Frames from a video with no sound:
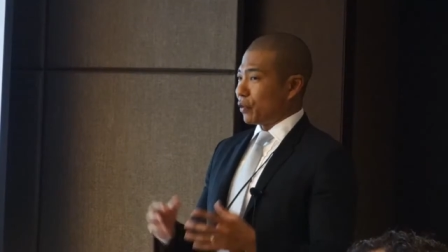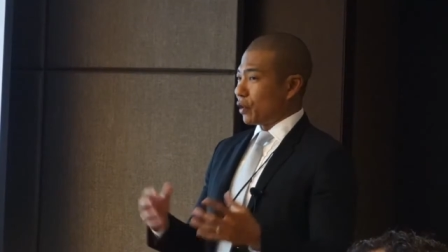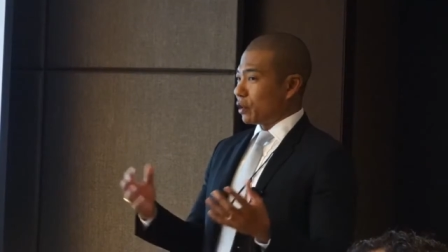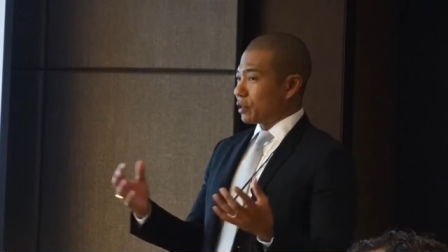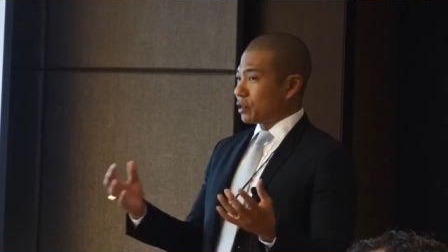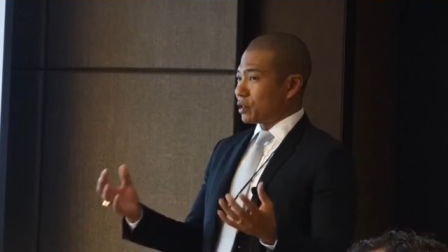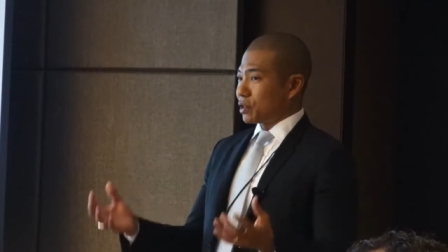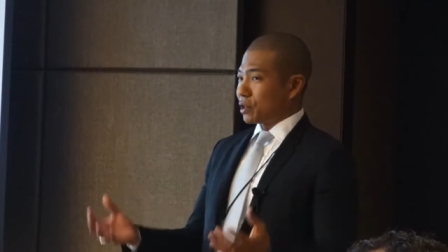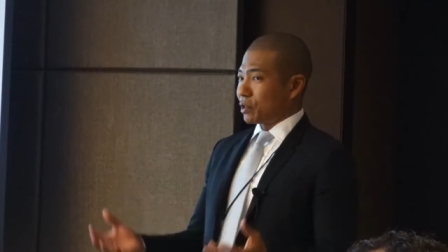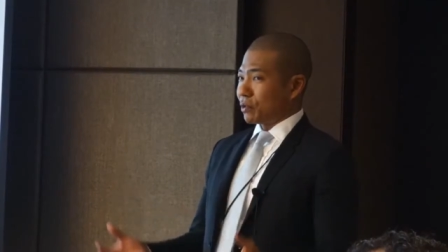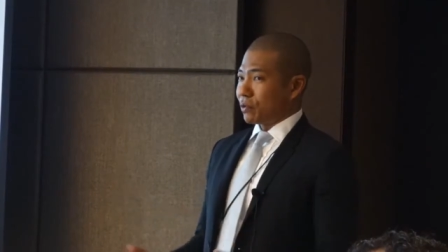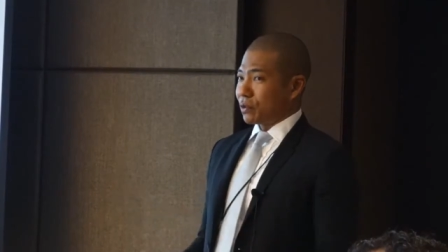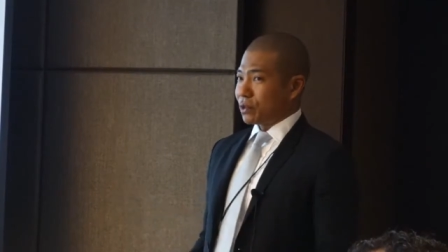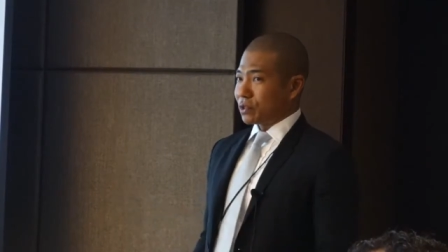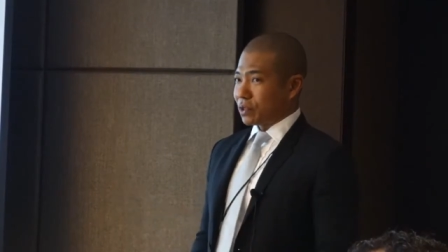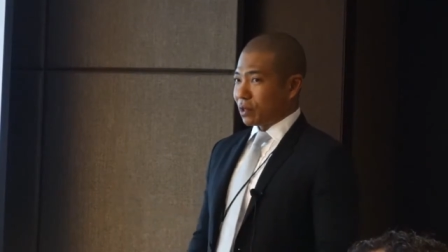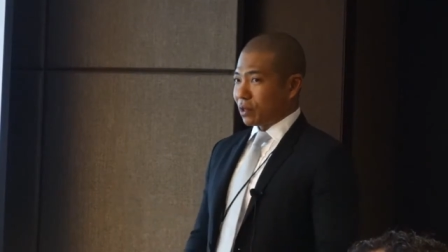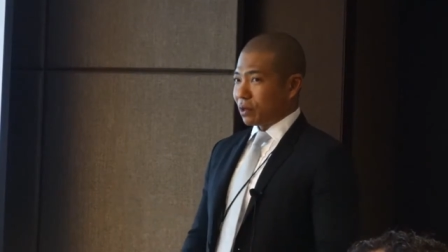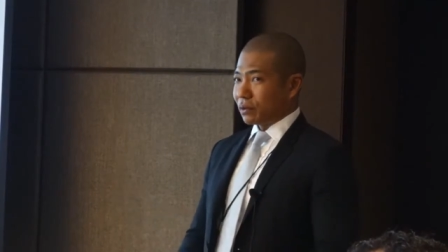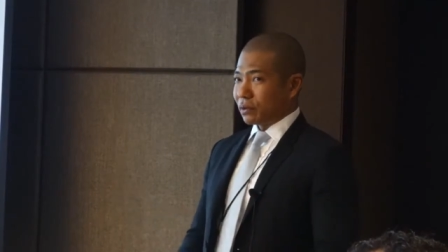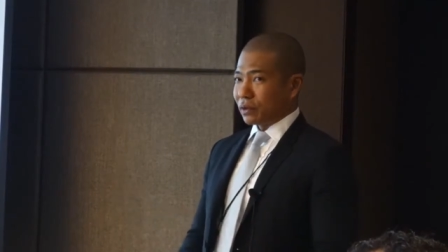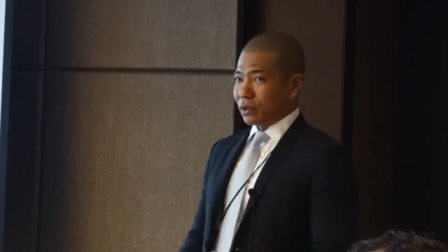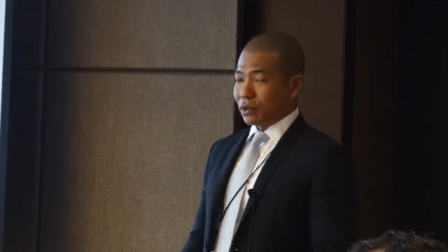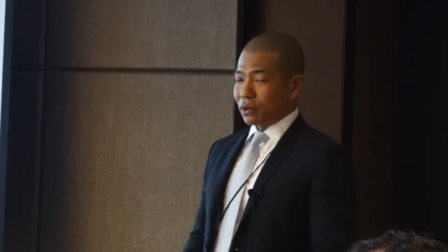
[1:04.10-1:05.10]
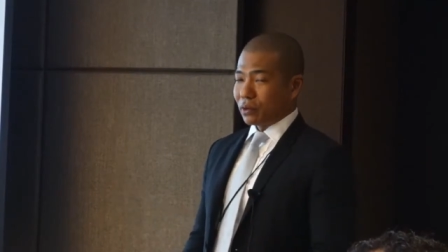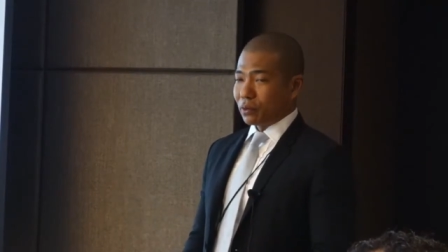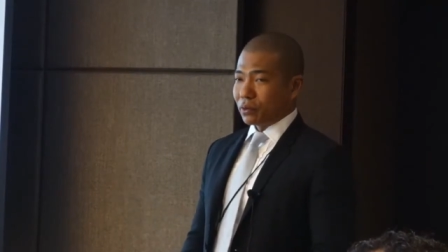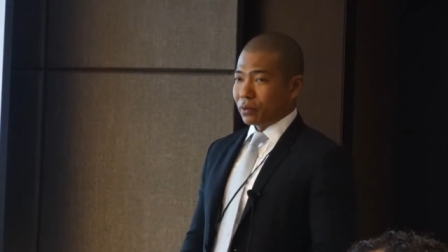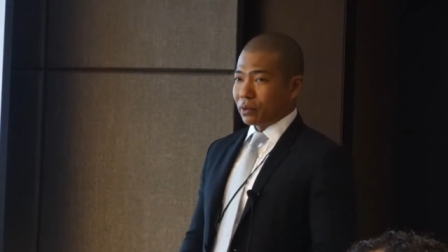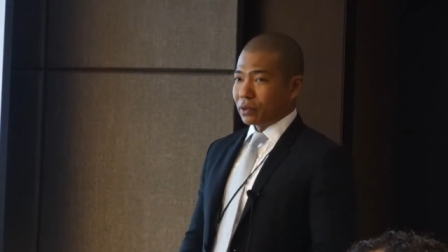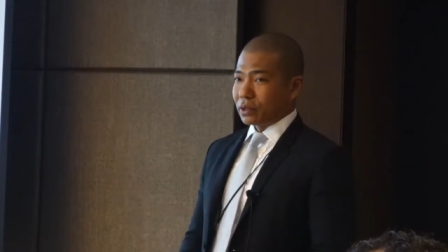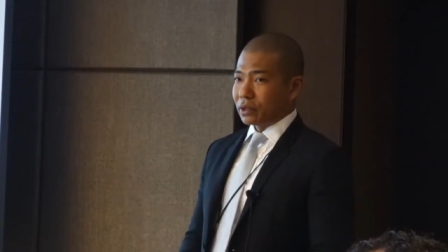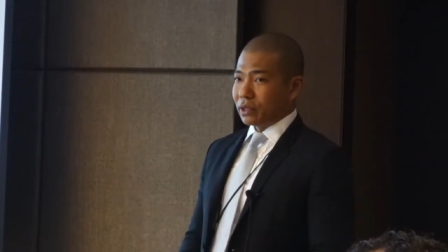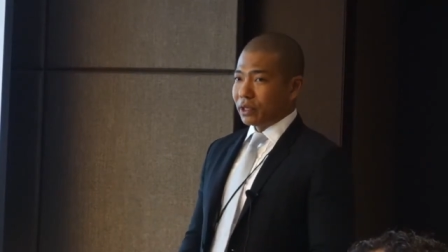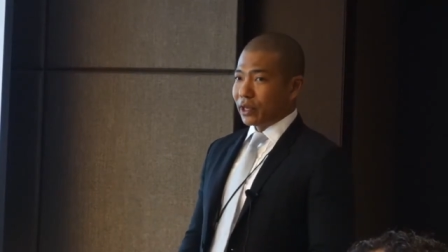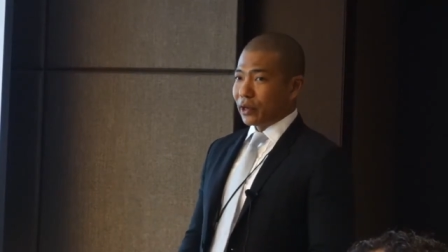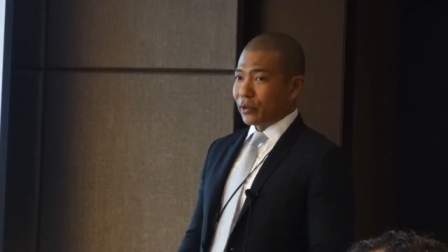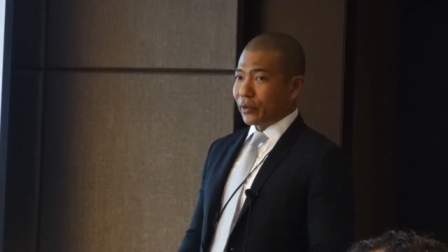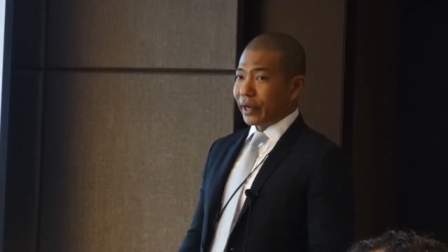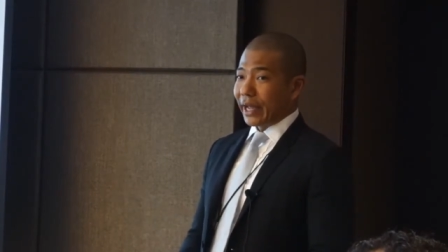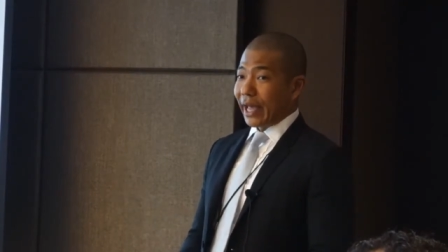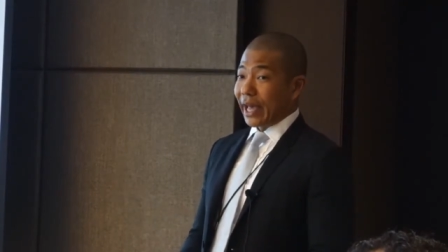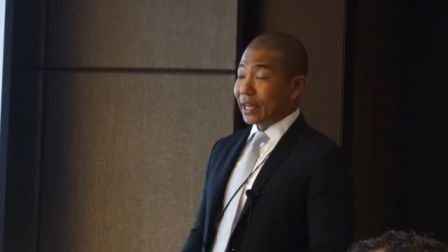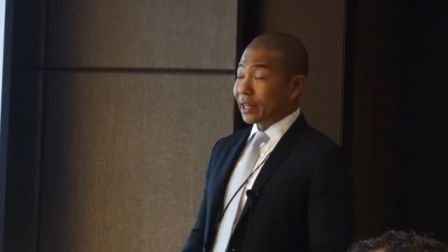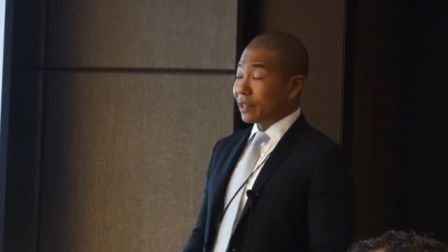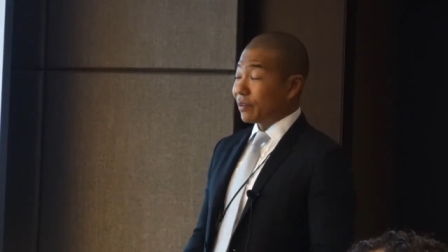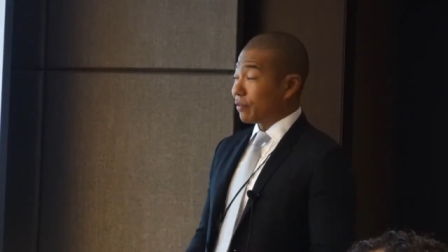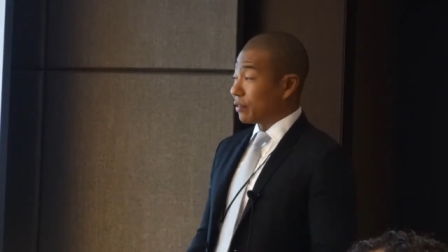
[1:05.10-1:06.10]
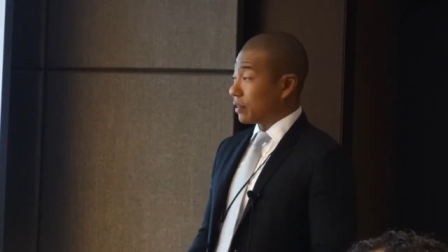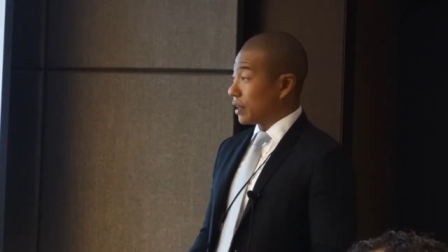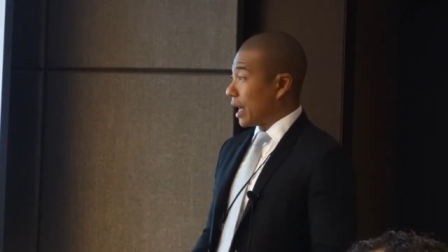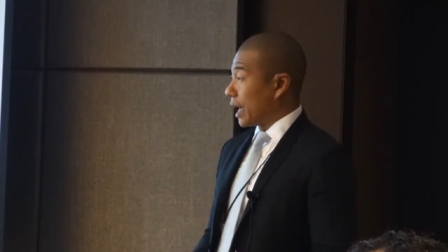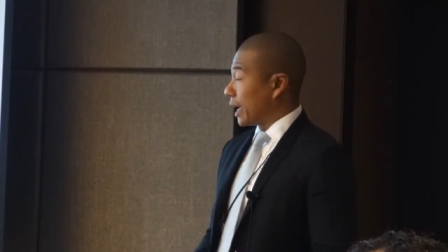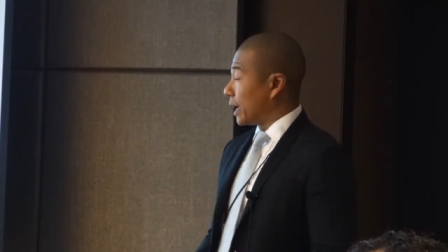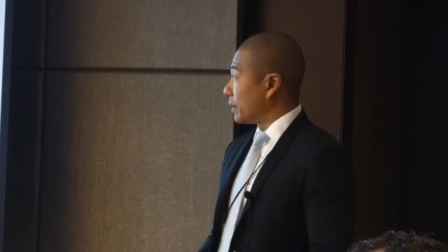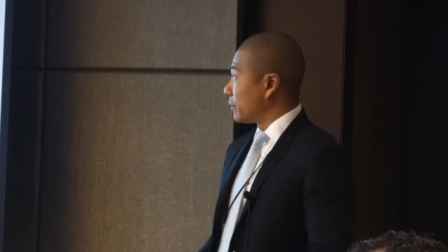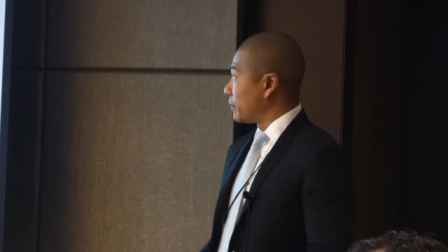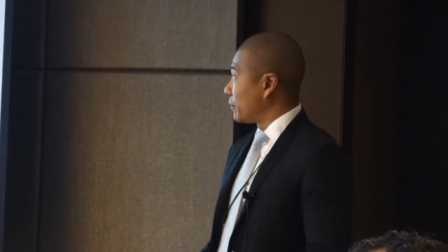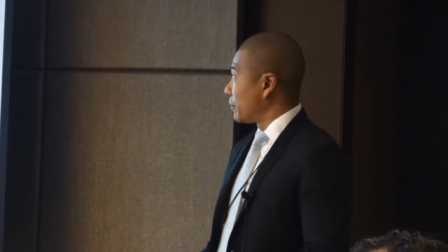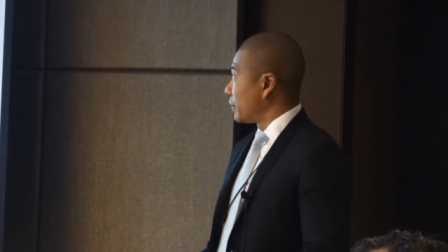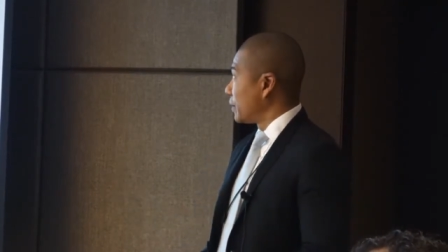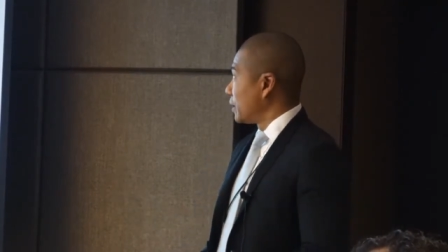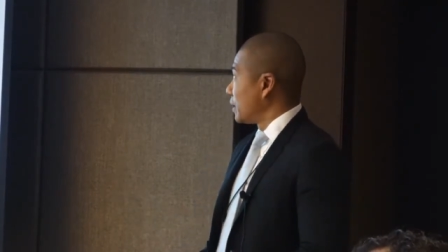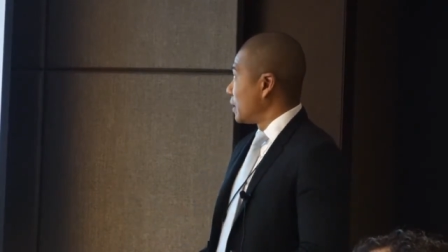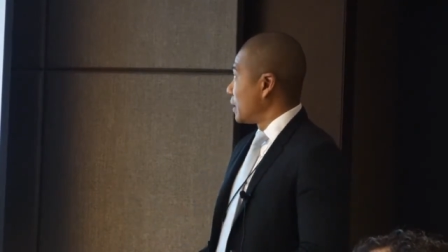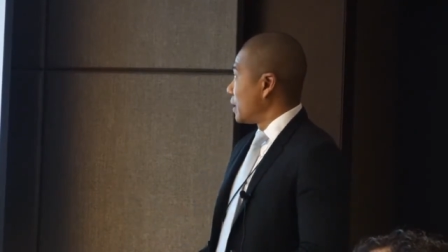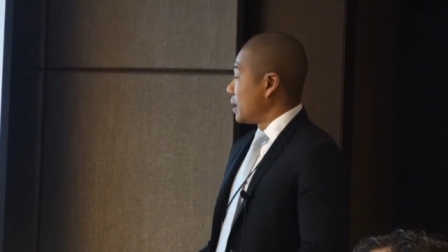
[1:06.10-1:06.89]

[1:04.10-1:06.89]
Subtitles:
if you're on servers, are nearing end of life,